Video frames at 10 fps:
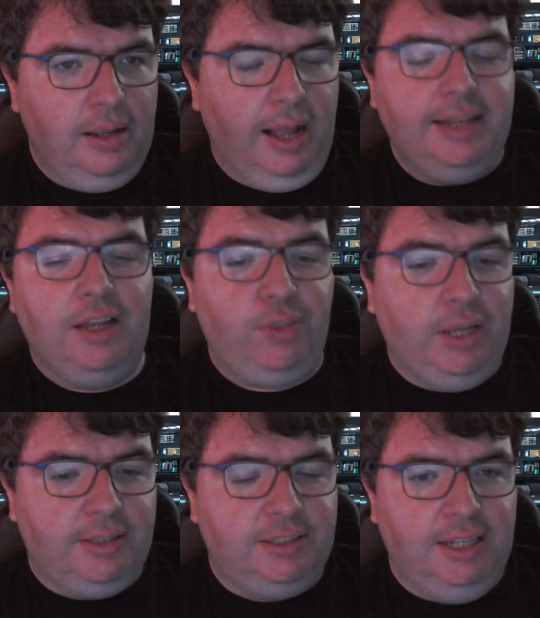I definitely
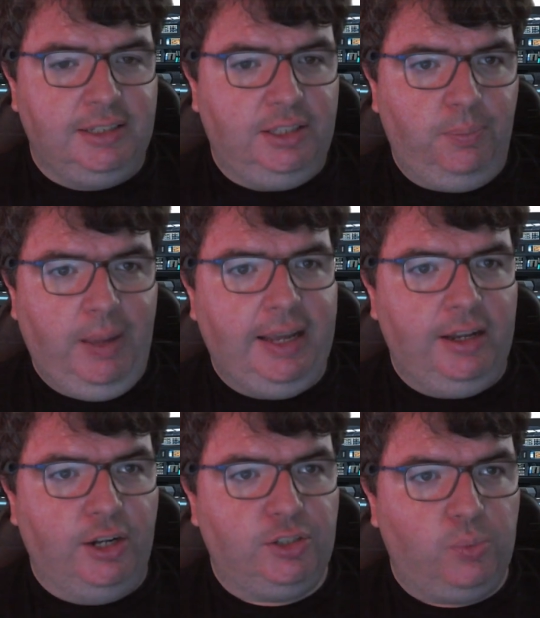got that sense that the
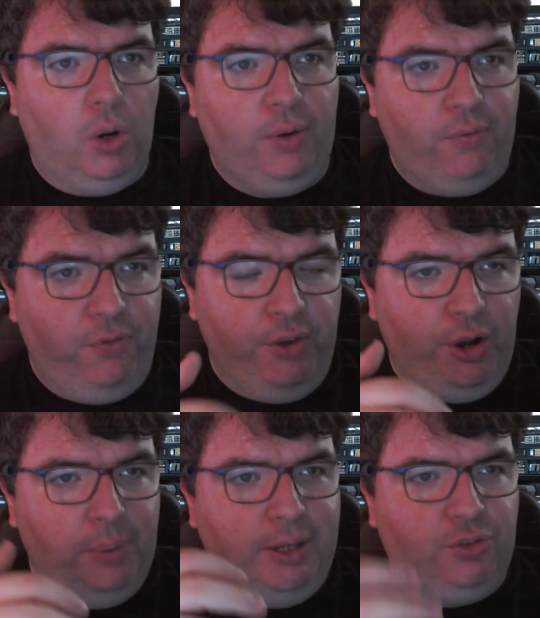backing artists were
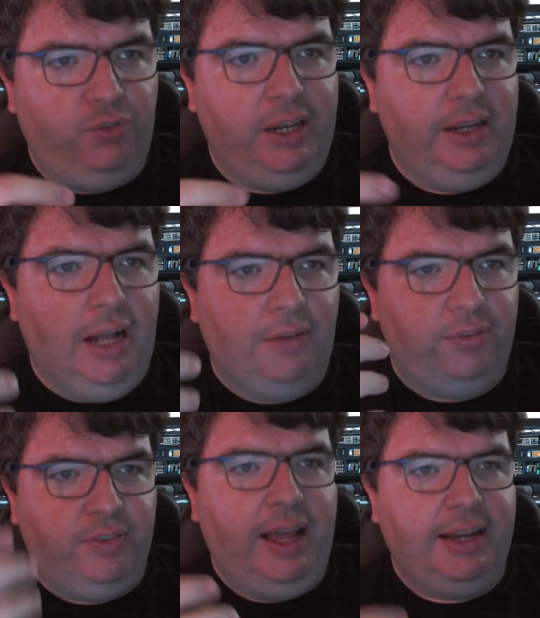very much feeding off
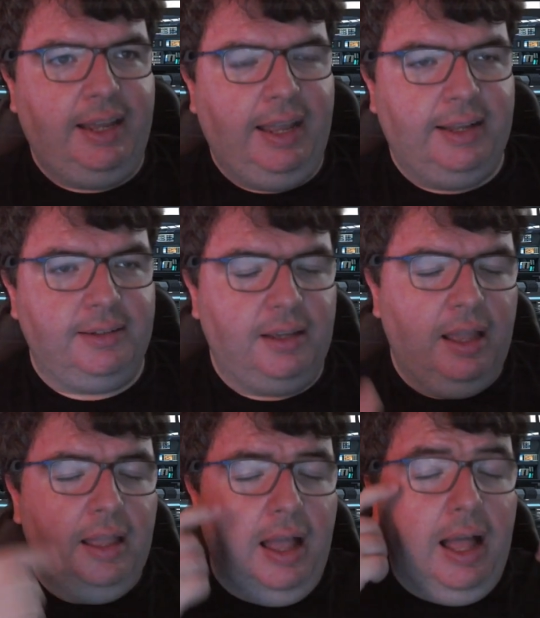of that and
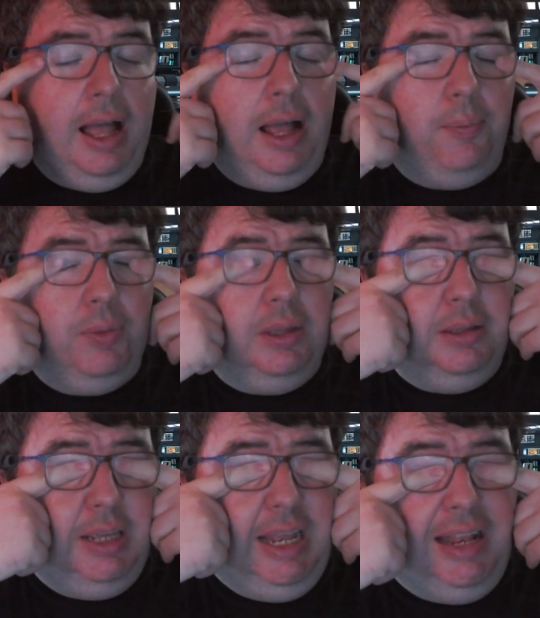um,
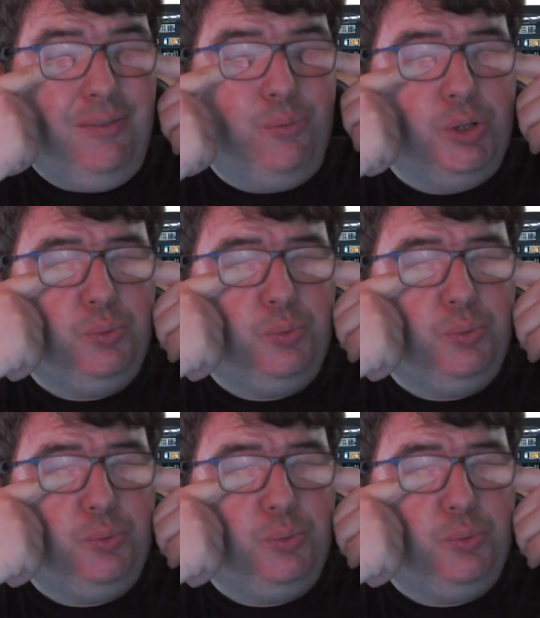was